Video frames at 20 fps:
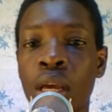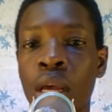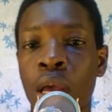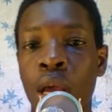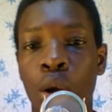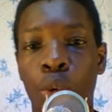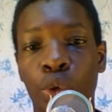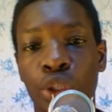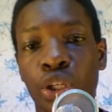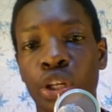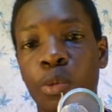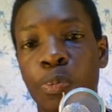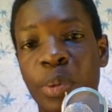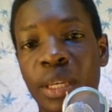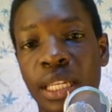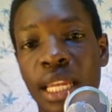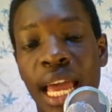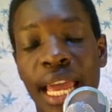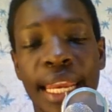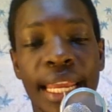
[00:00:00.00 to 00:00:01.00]
we should
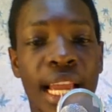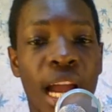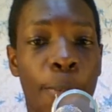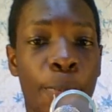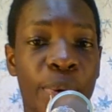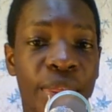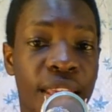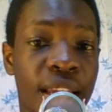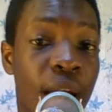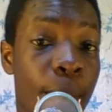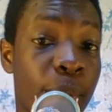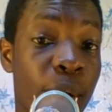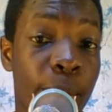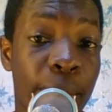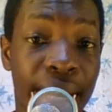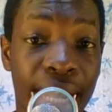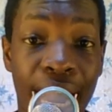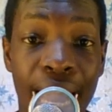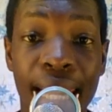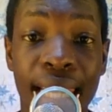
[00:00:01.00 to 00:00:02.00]
be lining up with Gabriel
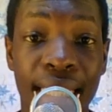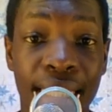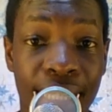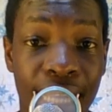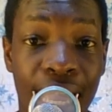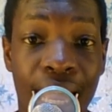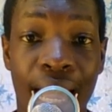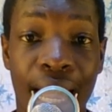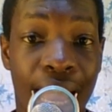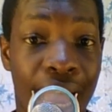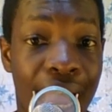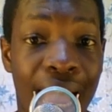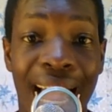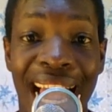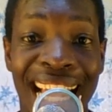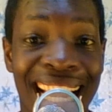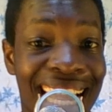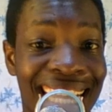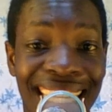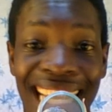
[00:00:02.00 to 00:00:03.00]
Magalhaes.
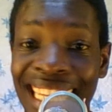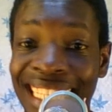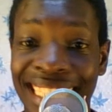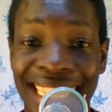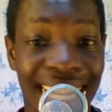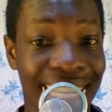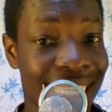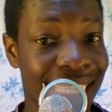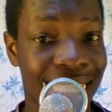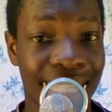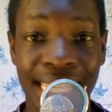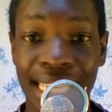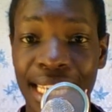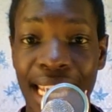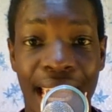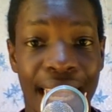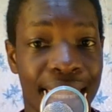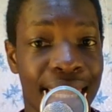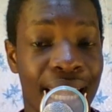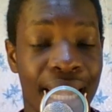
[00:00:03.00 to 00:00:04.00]
I just think
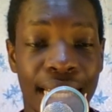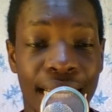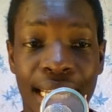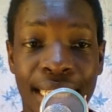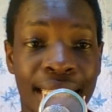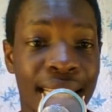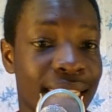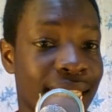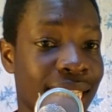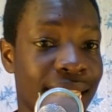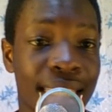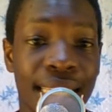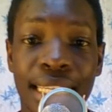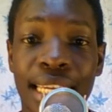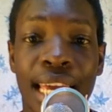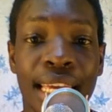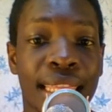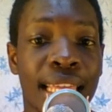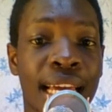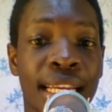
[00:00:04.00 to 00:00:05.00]
like that. I just think it
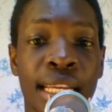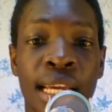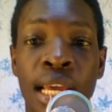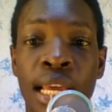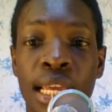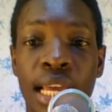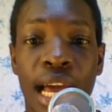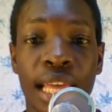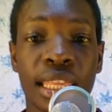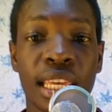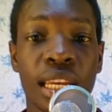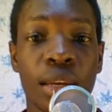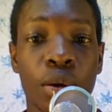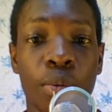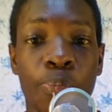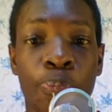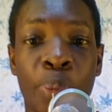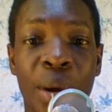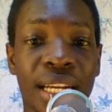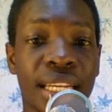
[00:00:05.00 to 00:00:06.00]
like that. And then
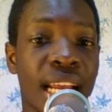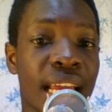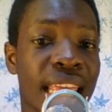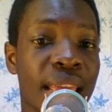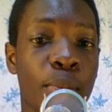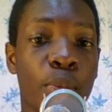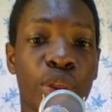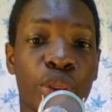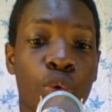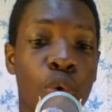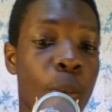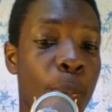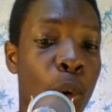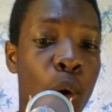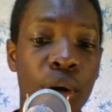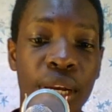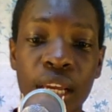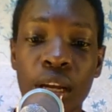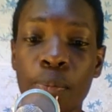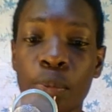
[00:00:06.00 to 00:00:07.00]
partner him with Rob
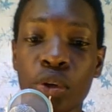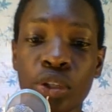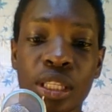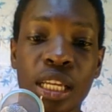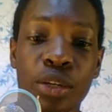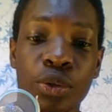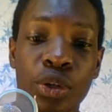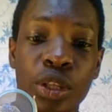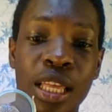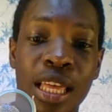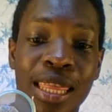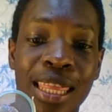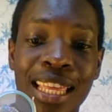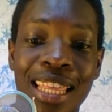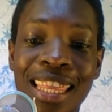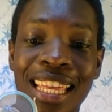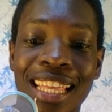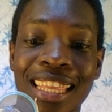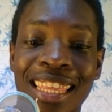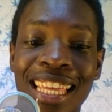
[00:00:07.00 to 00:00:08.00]
Holding, because
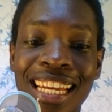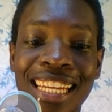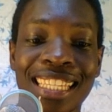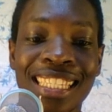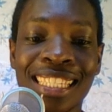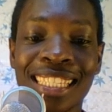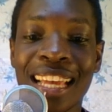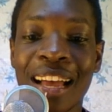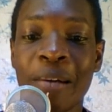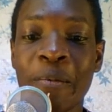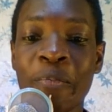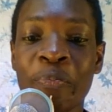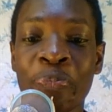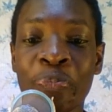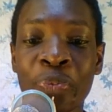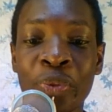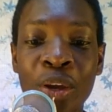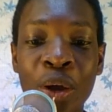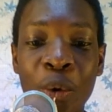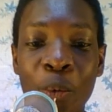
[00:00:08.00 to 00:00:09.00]
that is
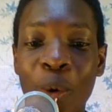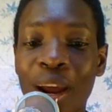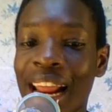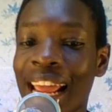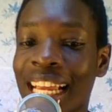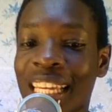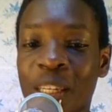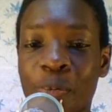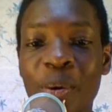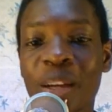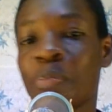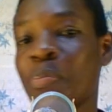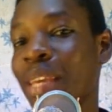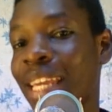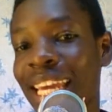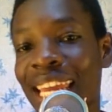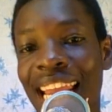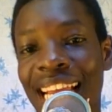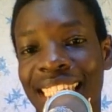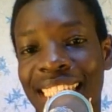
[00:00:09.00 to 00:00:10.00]
what I expect
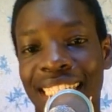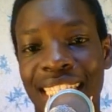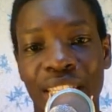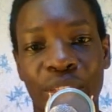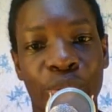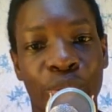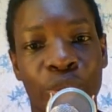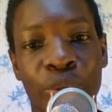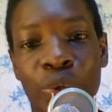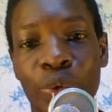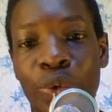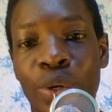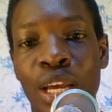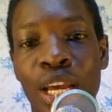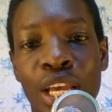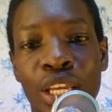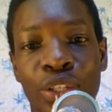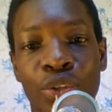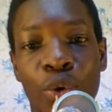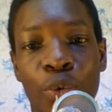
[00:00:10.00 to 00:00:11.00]
Mikel Arteta to do.
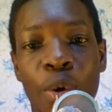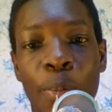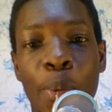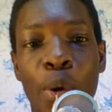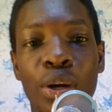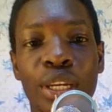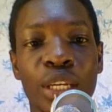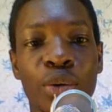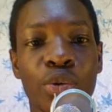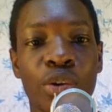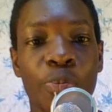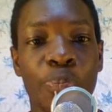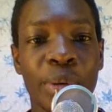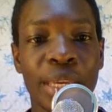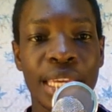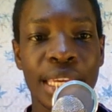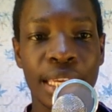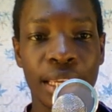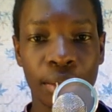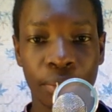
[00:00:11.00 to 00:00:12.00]
So Rob Holding will
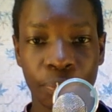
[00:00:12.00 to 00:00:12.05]
be,